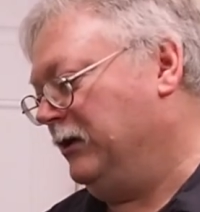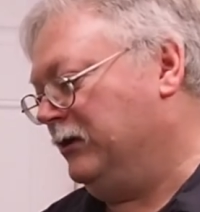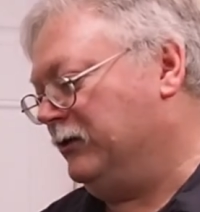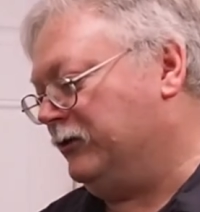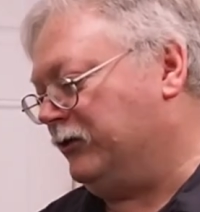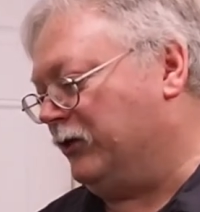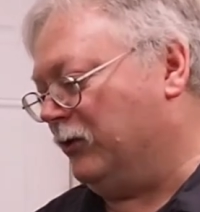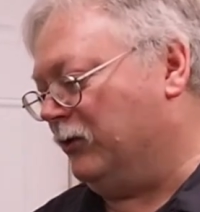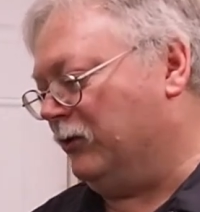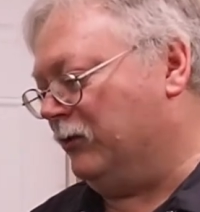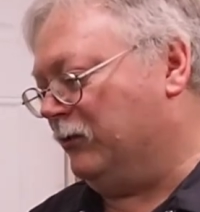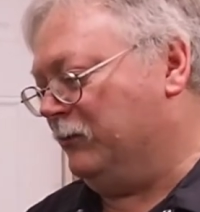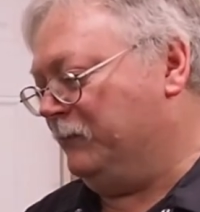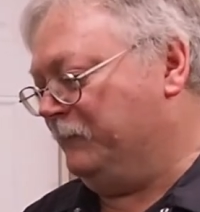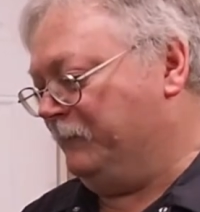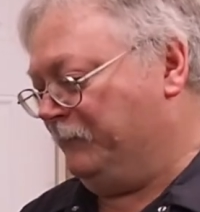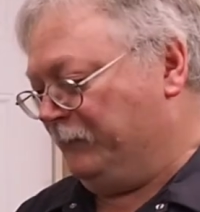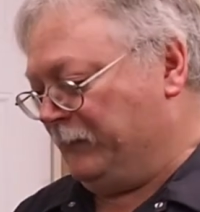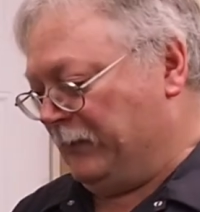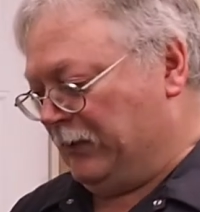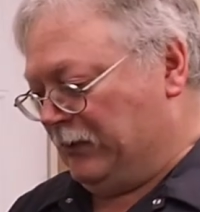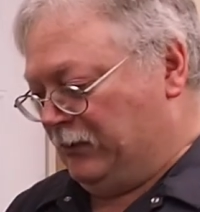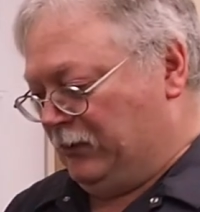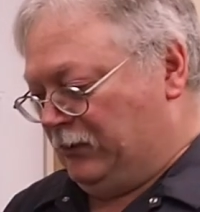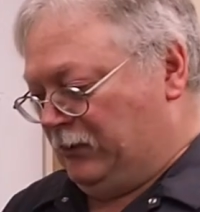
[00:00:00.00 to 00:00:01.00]
So
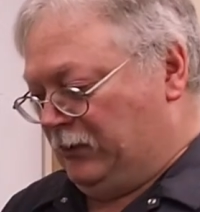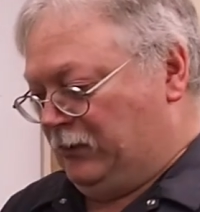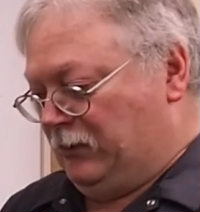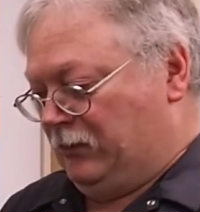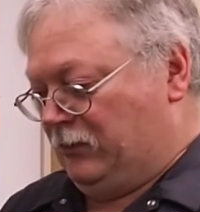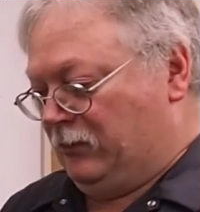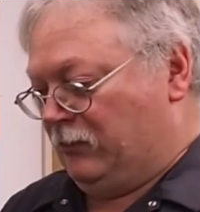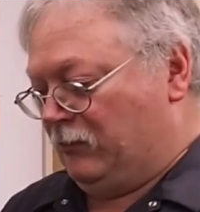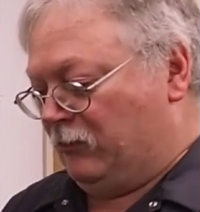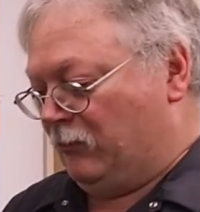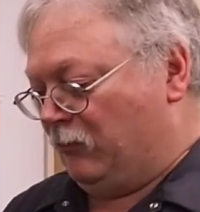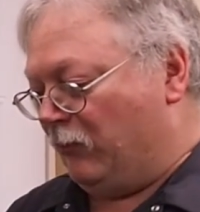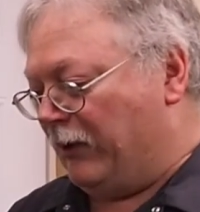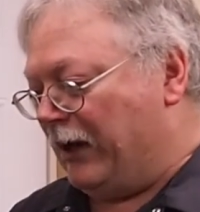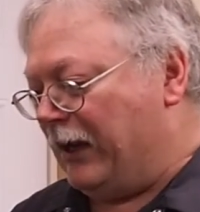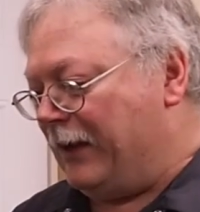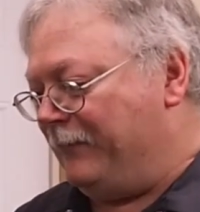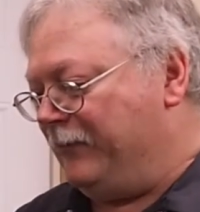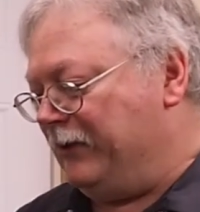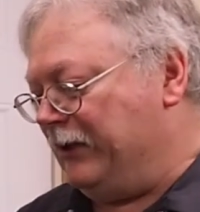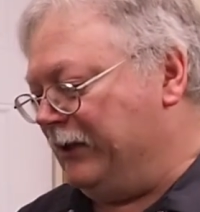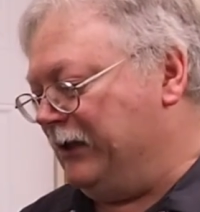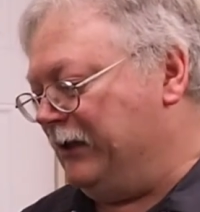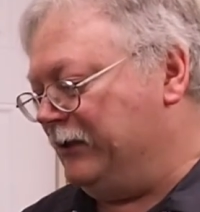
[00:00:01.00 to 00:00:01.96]
Robin,